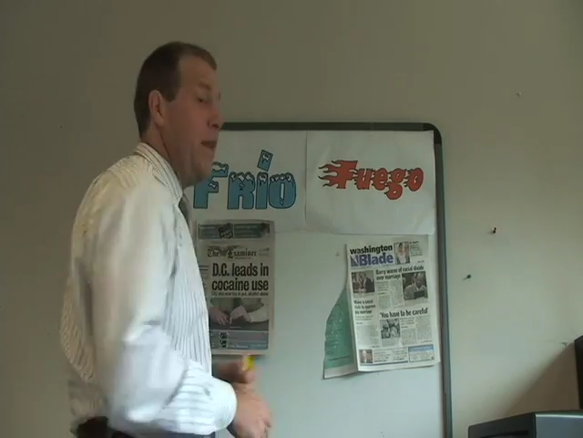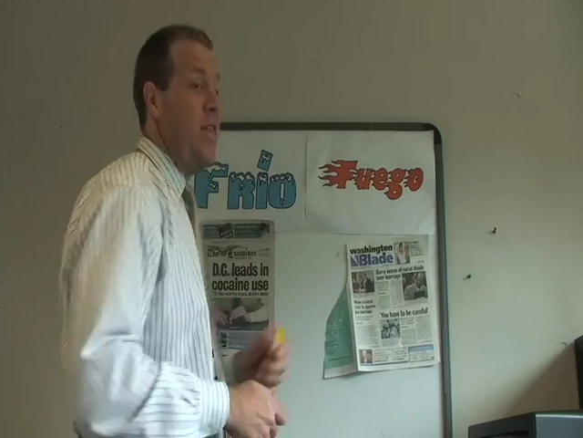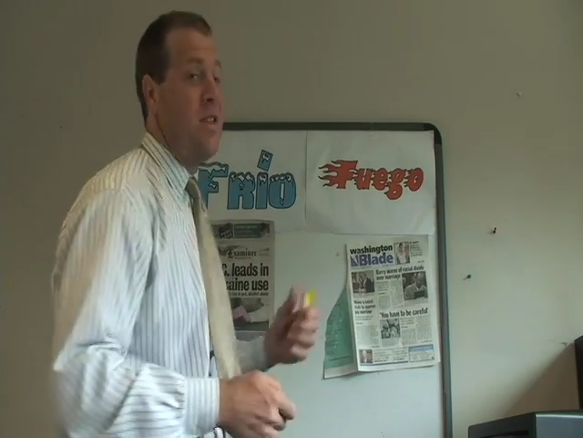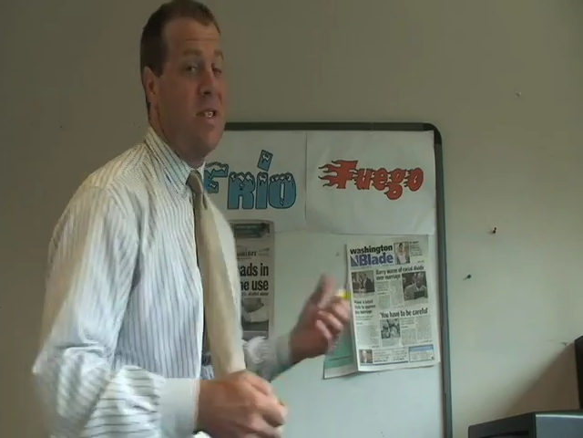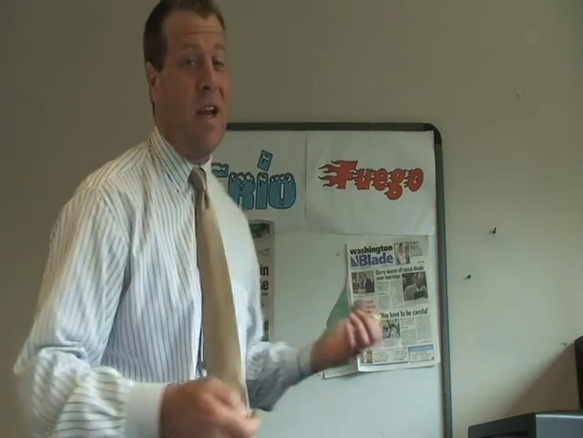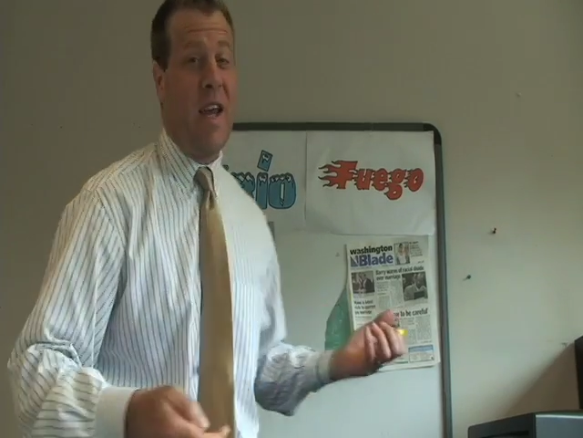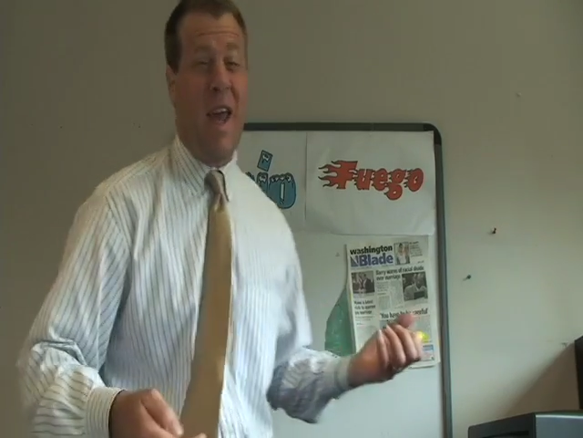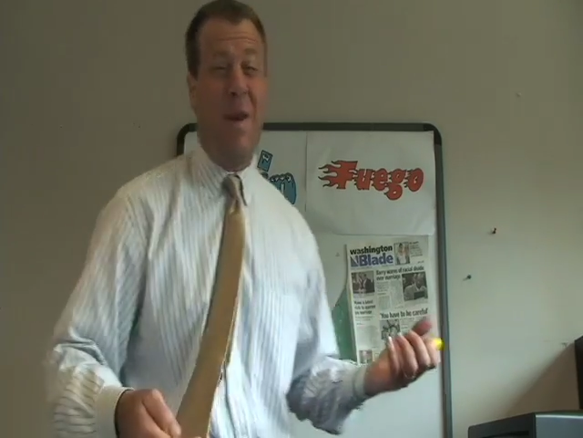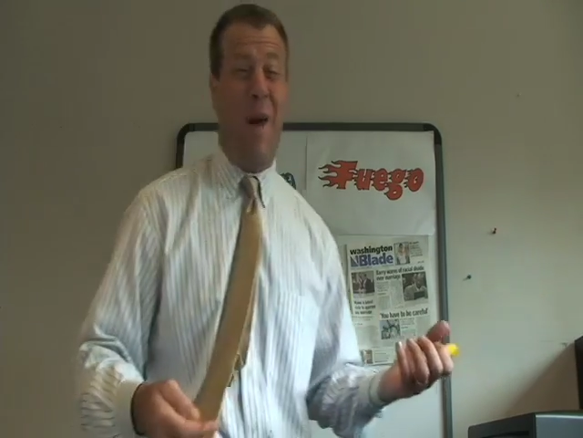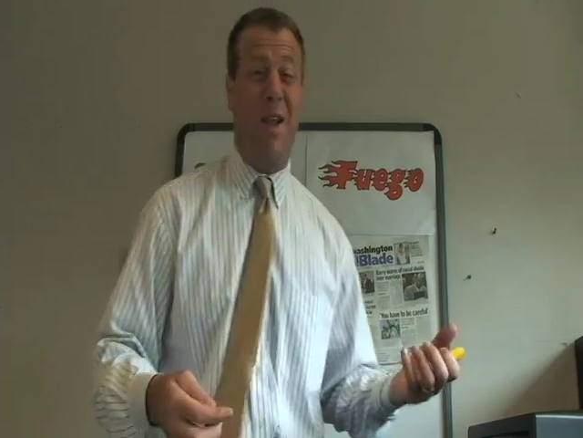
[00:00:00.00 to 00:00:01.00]
9th. The study
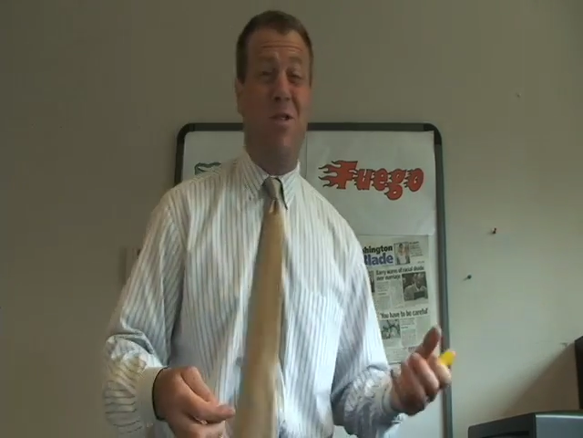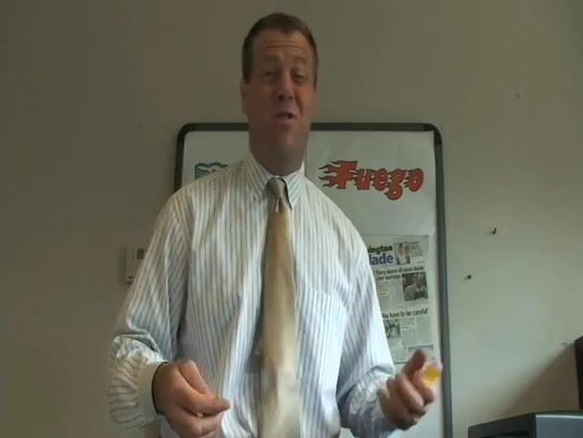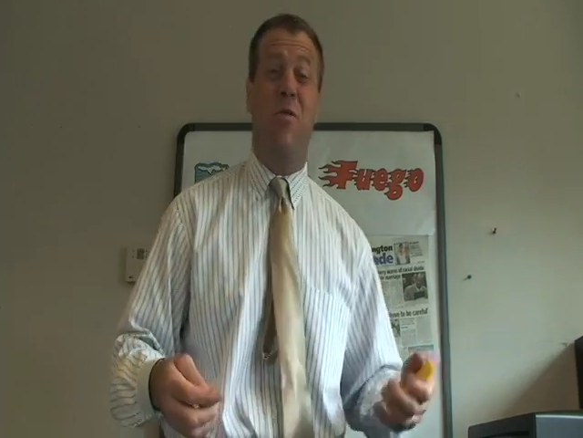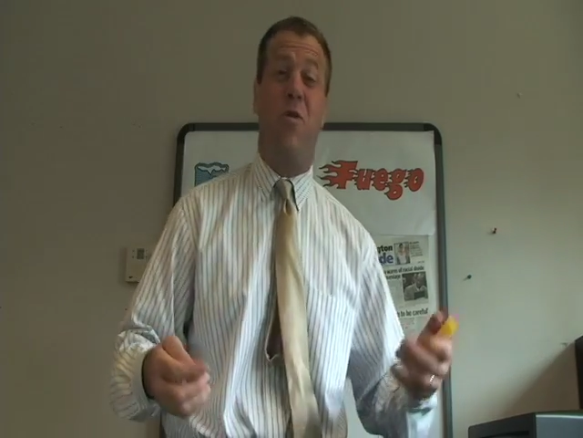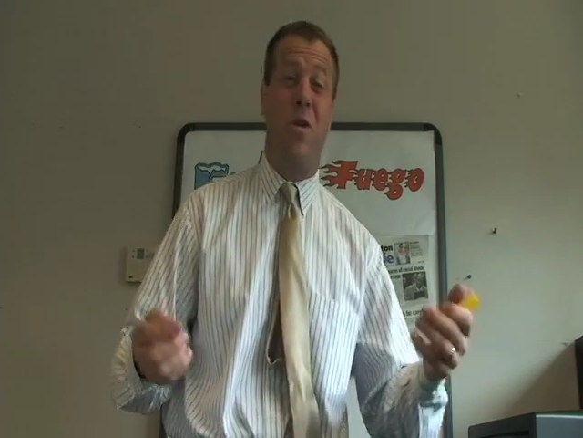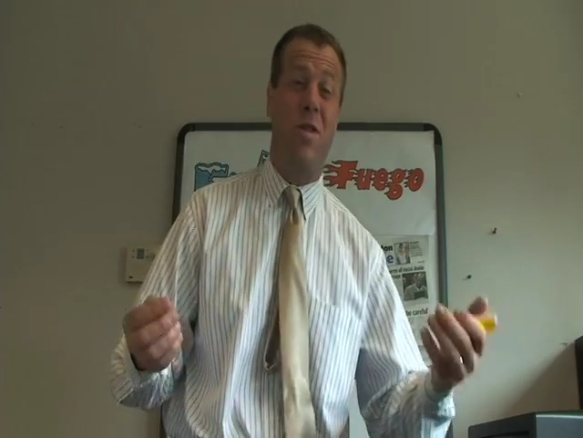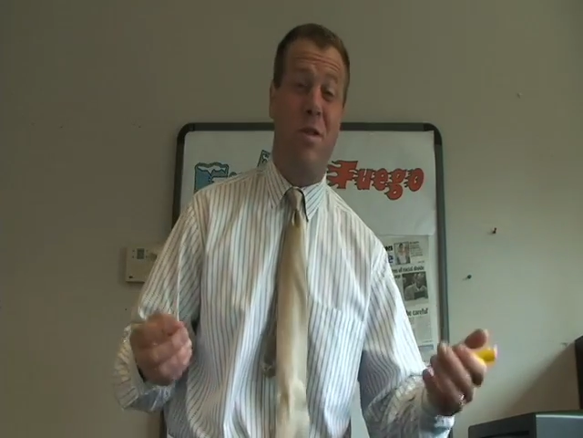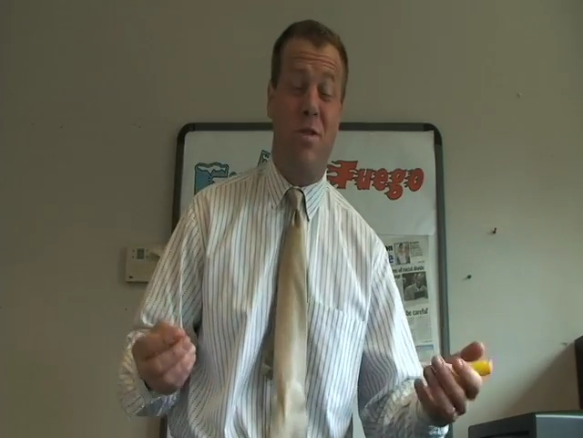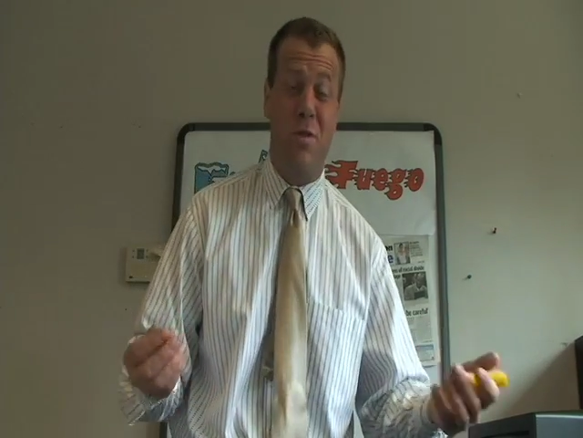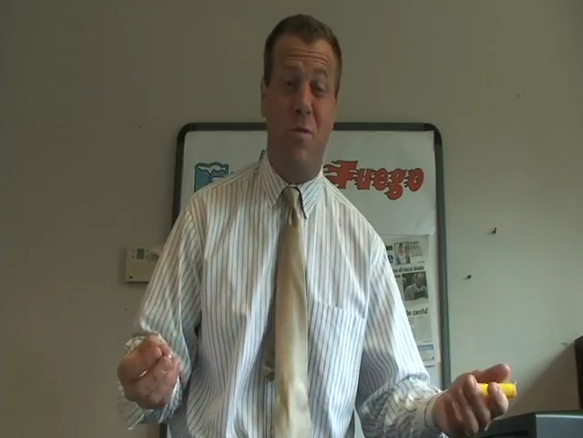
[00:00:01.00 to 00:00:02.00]
came out on June
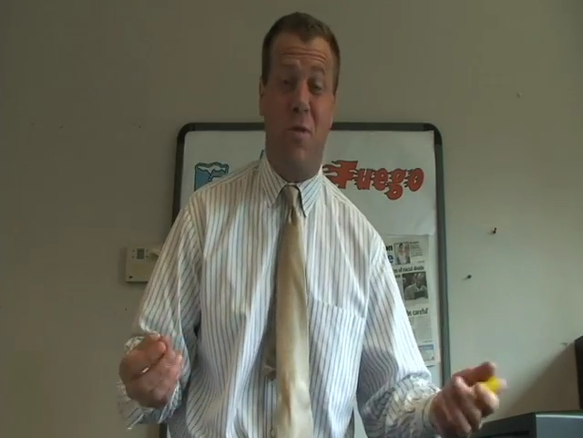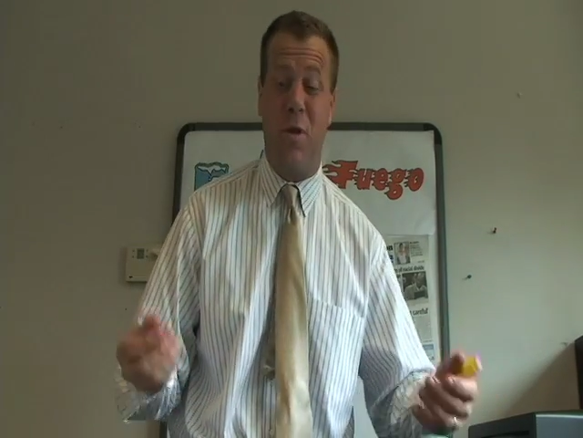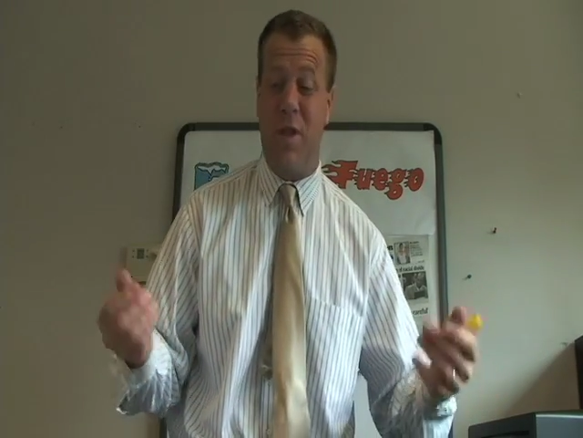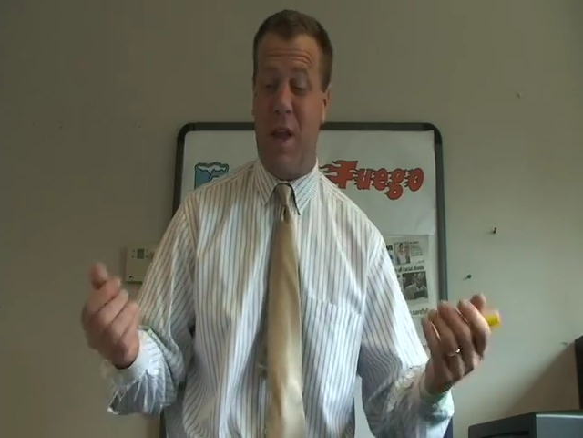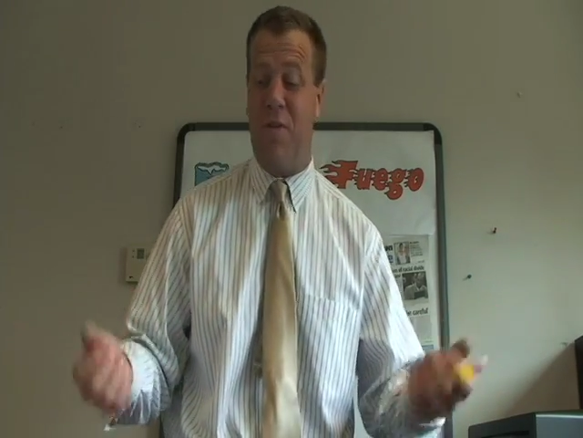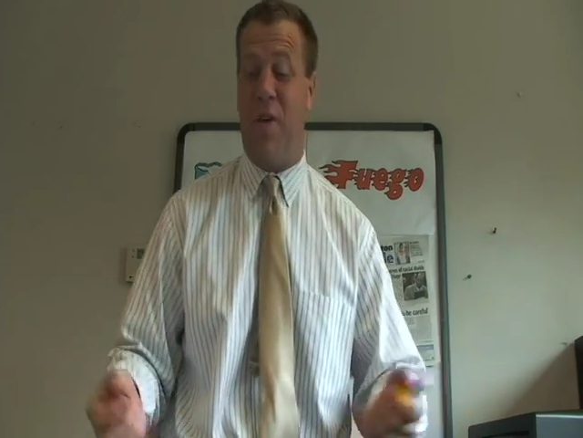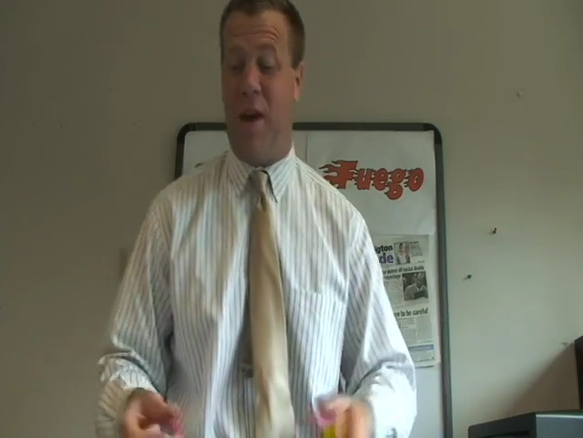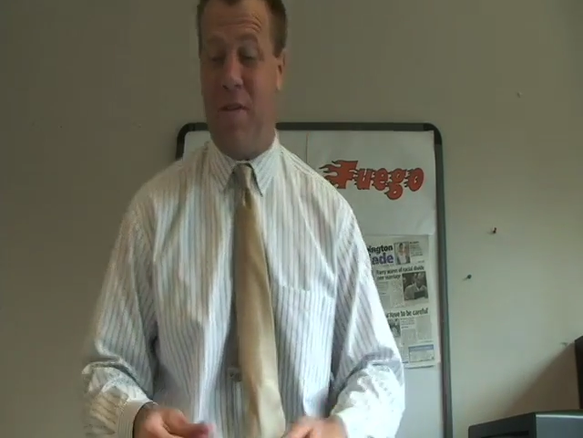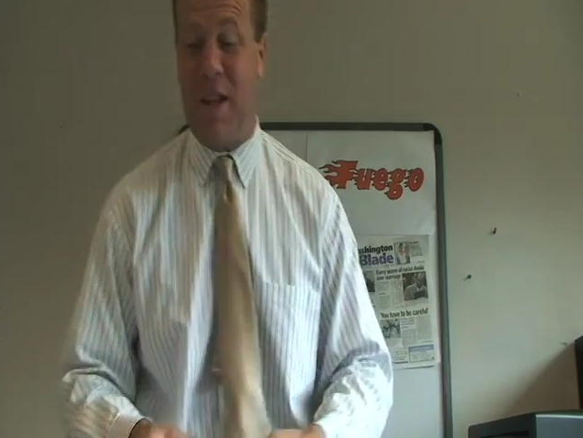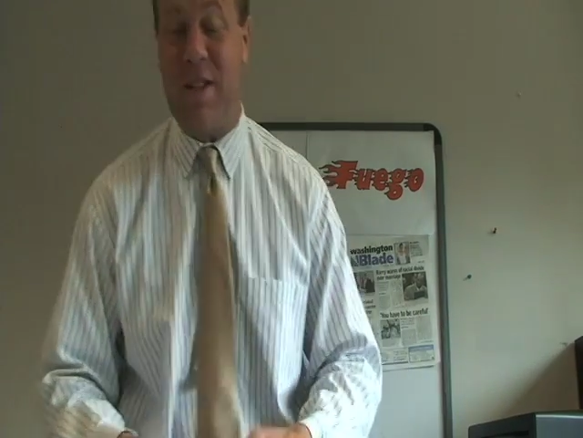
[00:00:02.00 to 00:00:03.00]
4th. June 4th, that's
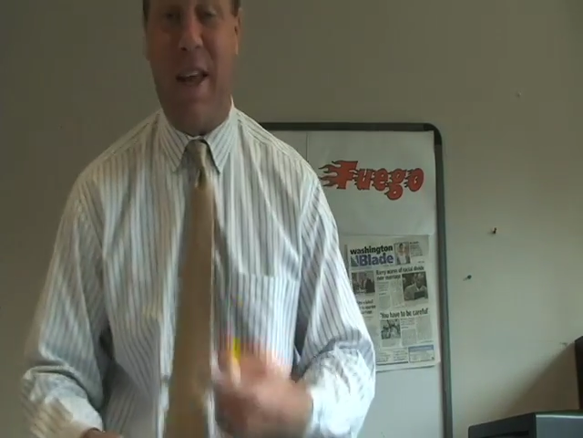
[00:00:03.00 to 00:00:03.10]
five days